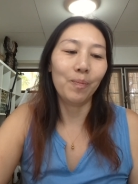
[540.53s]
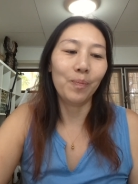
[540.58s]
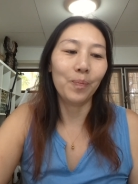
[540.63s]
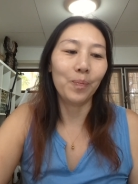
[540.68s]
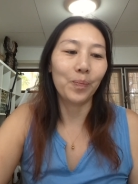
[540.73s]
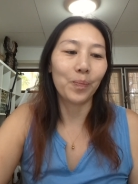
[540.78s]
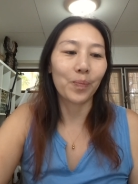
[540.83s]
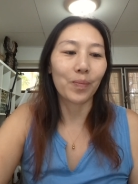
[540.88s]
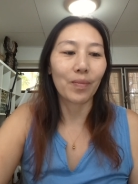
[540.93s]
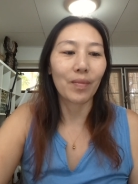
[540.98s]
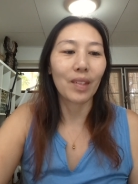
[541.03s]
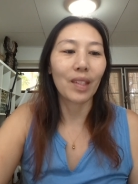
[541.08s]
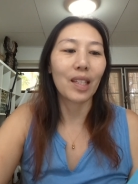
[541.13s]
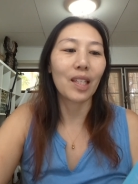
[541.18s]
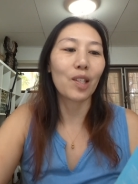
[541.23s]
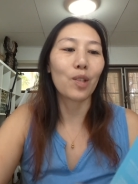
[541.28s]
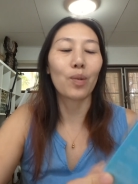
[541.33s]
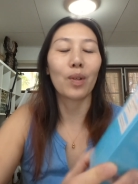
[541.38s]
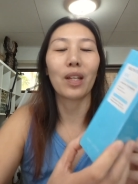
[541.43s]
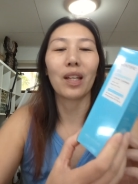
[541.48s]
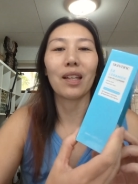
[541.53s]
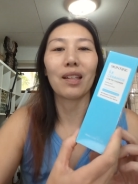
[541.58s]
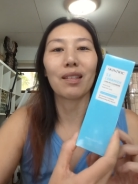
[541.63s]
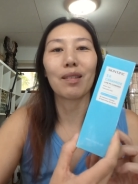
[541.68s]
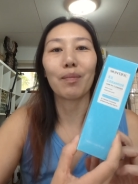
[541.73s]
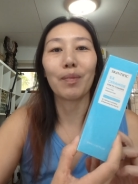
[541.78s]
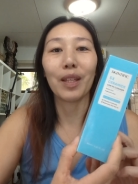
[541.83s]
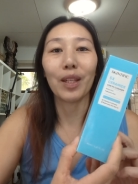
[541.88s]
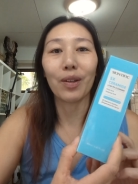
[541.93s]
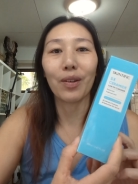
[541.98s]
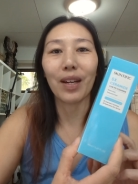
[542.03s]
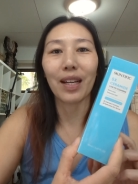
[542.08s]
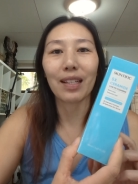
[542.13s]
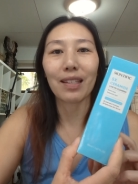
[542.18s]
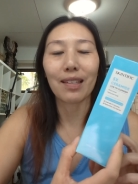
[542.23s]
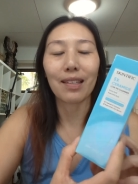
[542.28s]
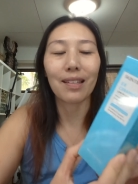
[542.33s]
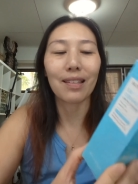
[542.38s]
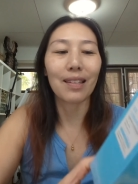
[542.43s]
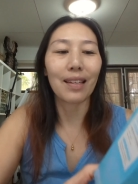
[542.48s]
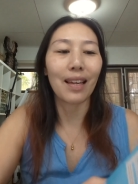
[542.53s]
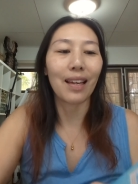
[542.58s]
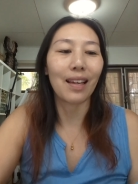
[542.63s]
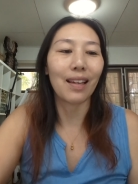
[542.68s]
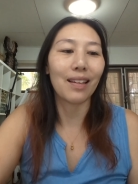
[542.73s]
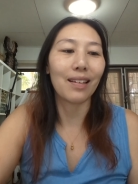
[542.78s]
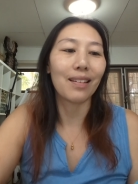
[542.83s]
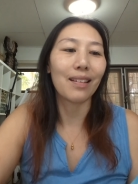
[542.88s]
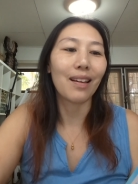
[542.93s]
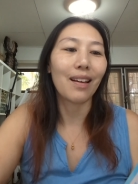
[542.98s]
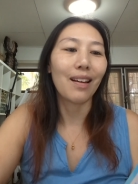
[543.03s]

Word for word: this one has amino acids and